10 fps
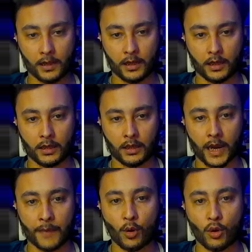
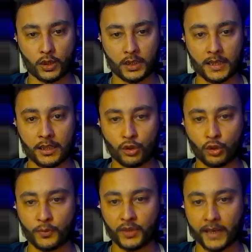MOOCs,
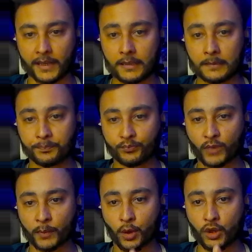YouTube channels,
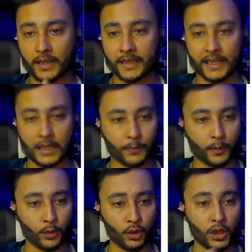books and GitHub
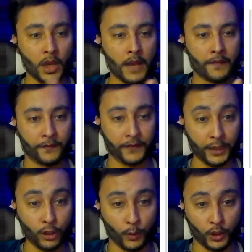repos.
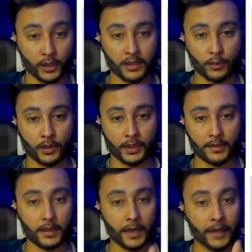Free robotic
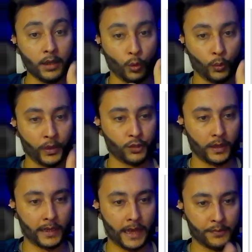simulators and
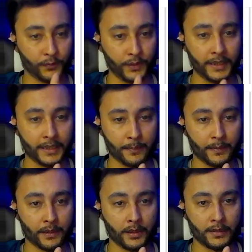virtual labs. Free
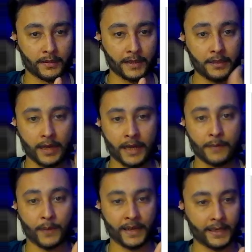data sets
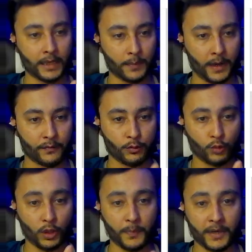and practical platforms.
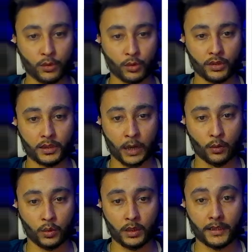What paid courses are
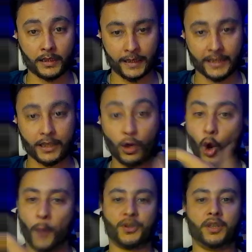worth it later
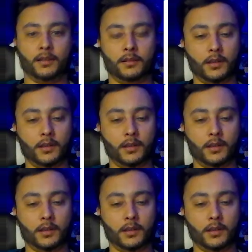optional.